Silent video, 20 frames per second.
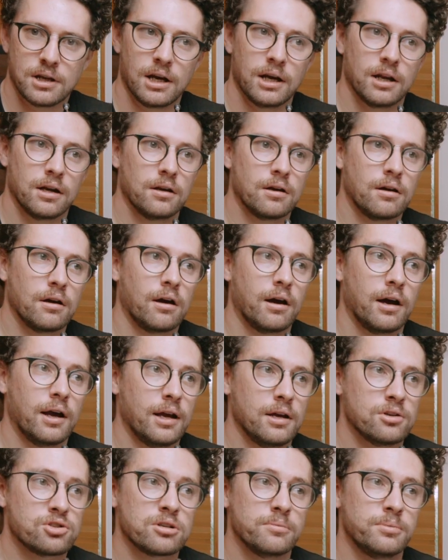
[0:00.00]
And I
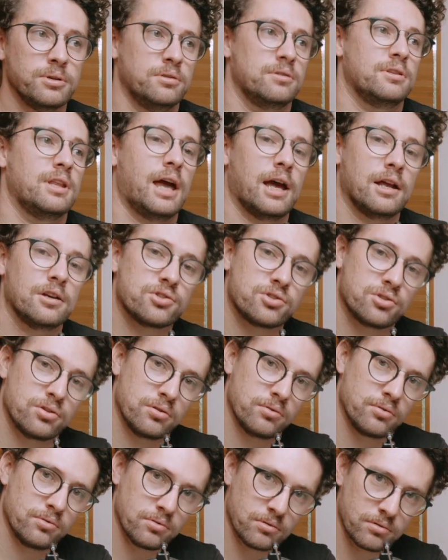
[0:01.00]
attribute that
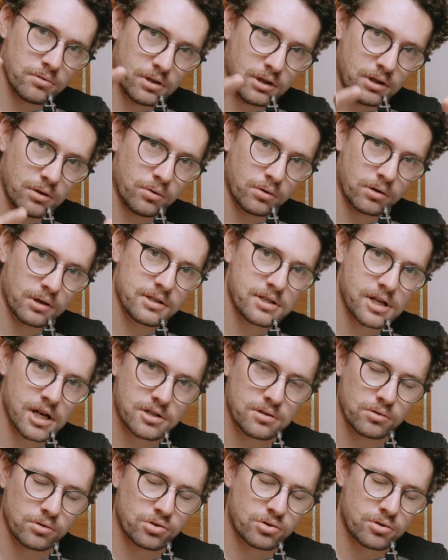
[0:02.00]
to the
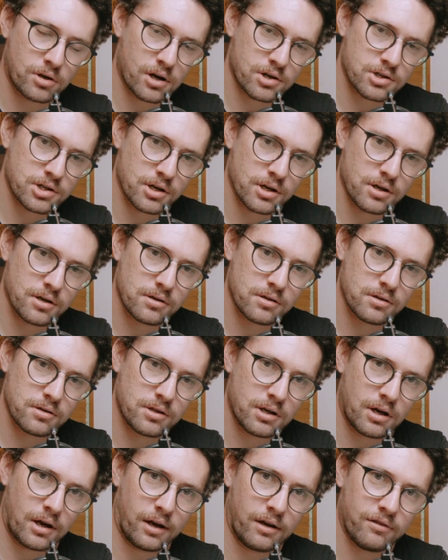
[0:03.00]
organizational structure
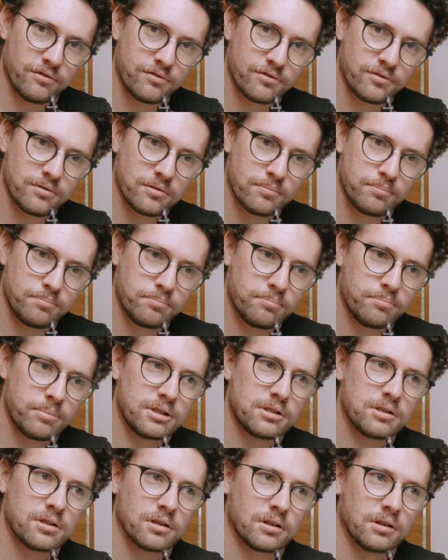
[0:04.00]
that I've
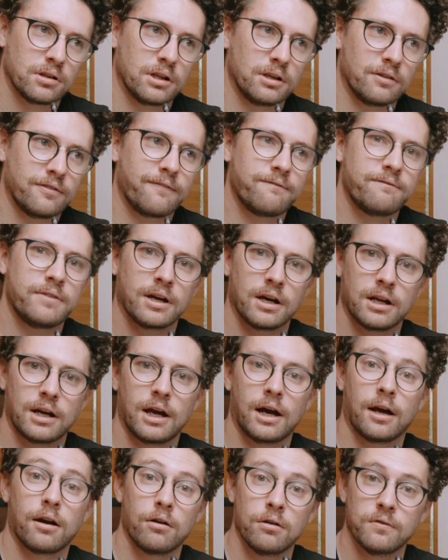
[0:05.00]
basically figured
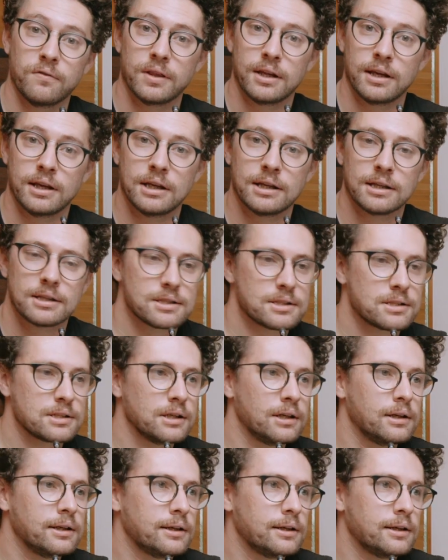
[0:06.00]
out over the years.